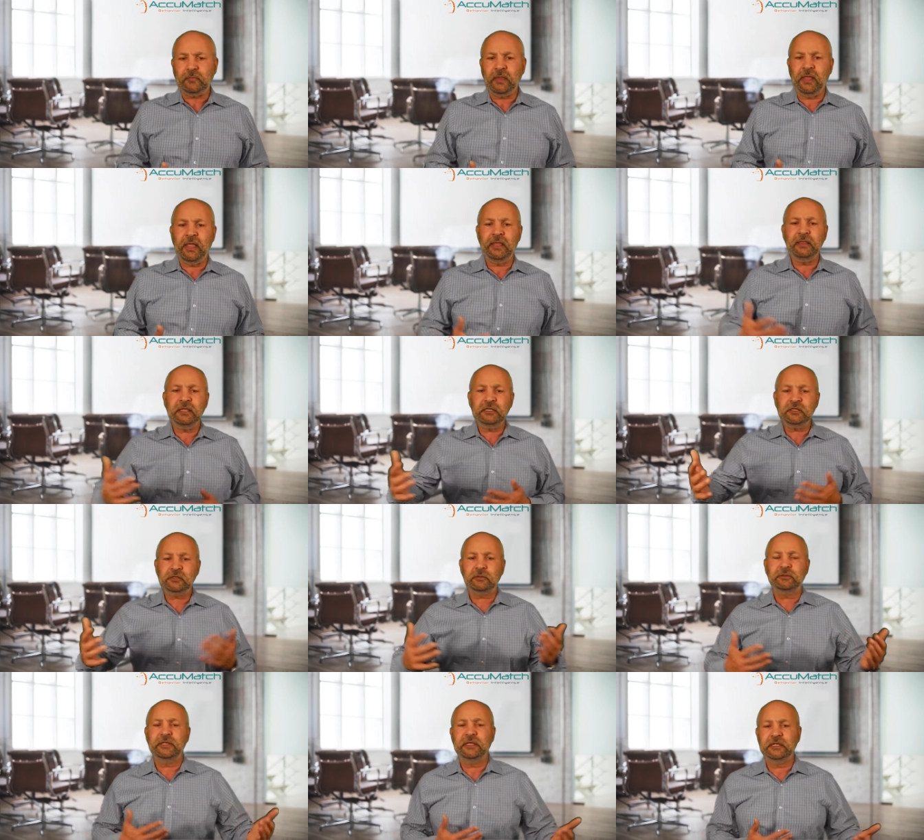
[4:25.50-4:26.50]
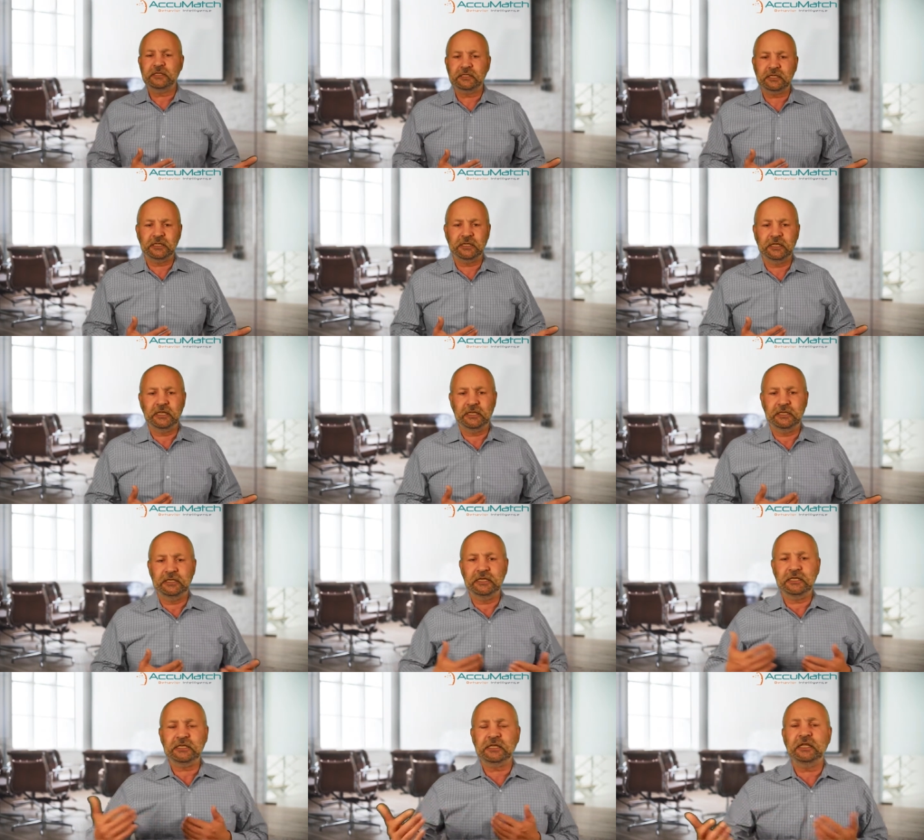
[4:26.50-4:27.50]
And this creates a
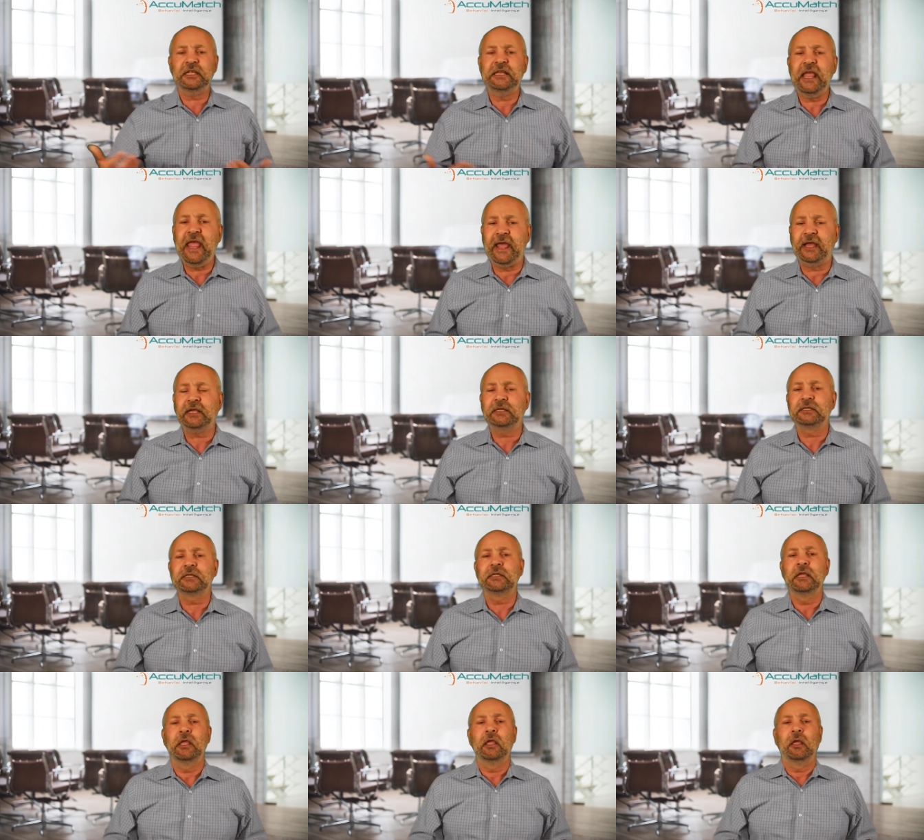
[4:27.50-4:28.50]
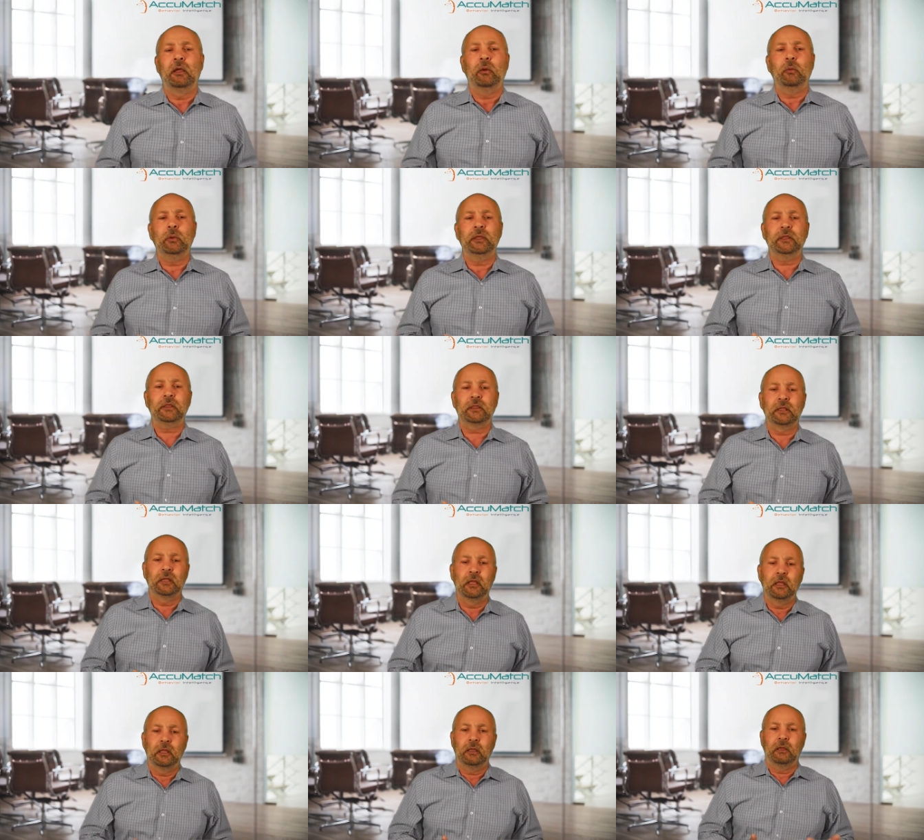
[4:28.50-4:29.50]
disconnect with
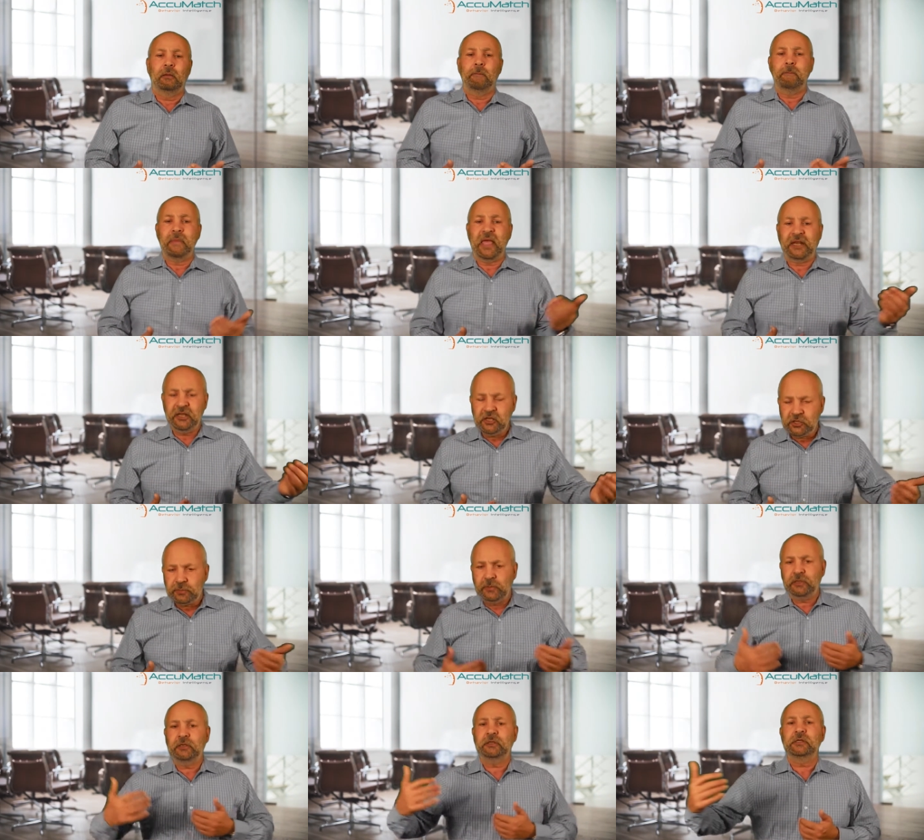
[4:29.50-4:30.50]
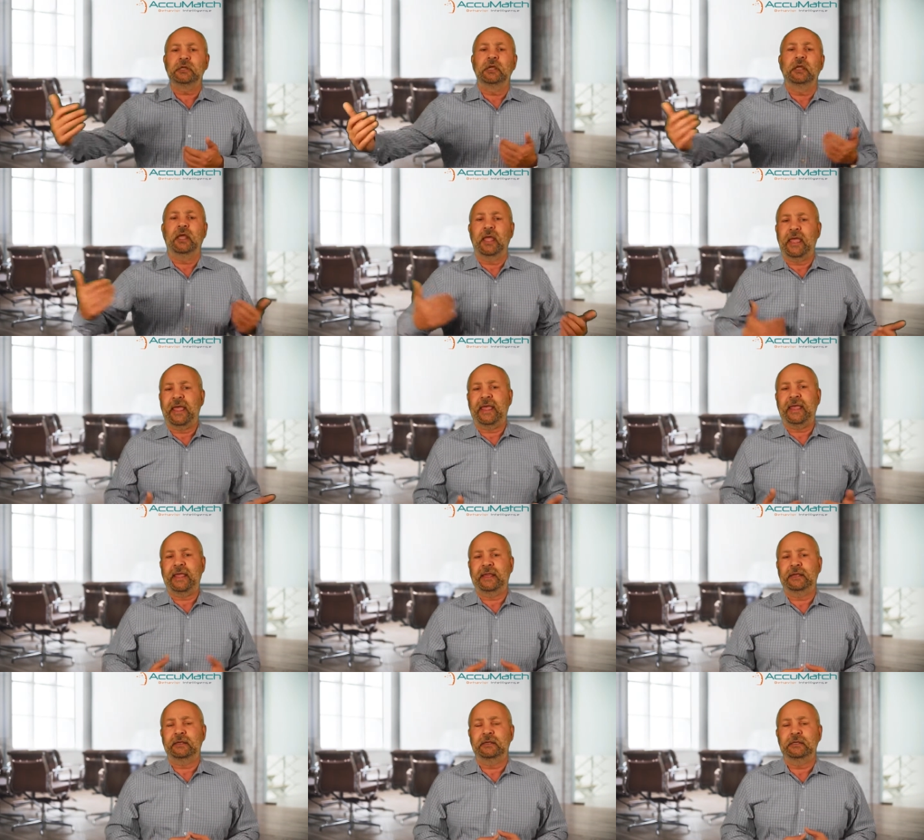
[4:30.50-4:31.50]
management
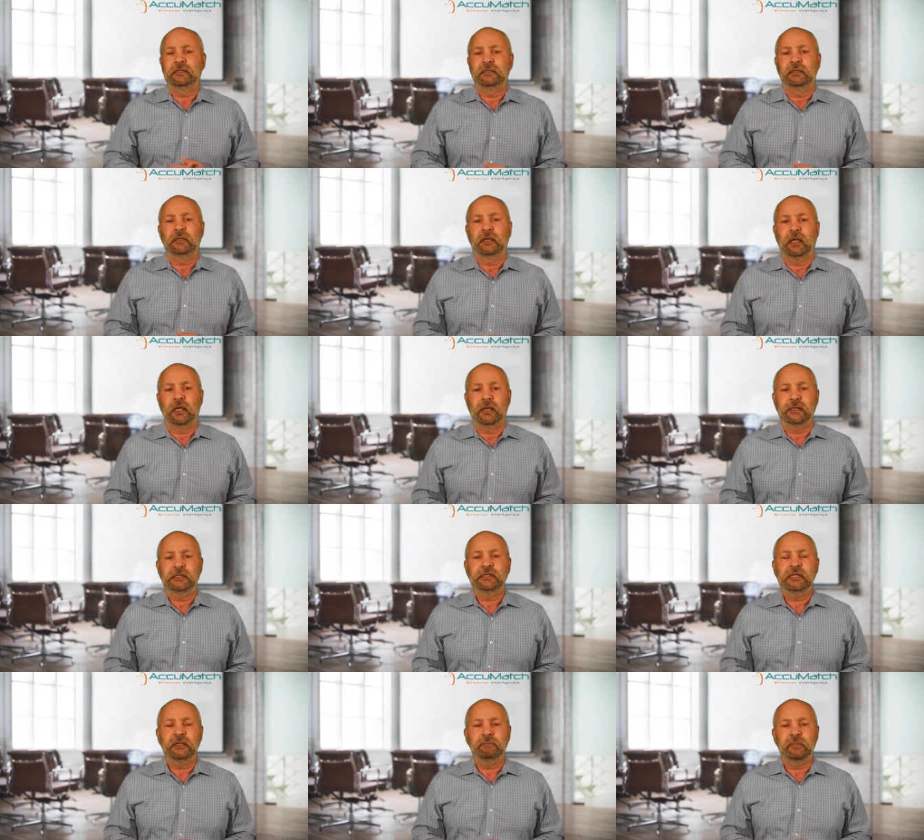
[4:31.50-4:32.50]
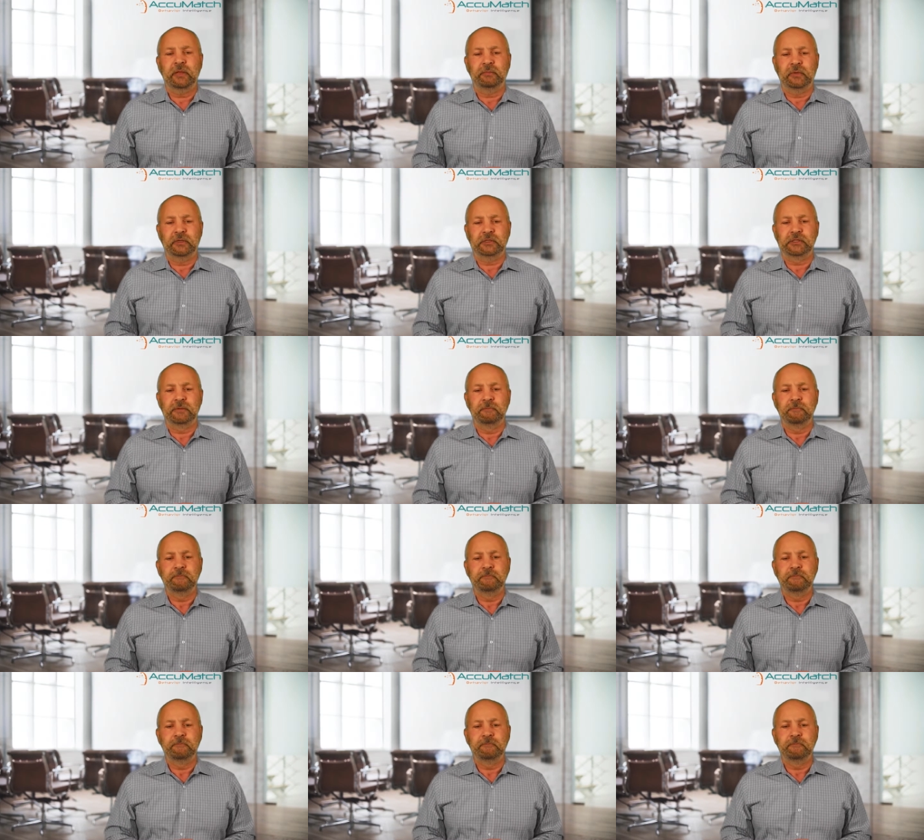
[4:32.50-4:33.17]
and team members.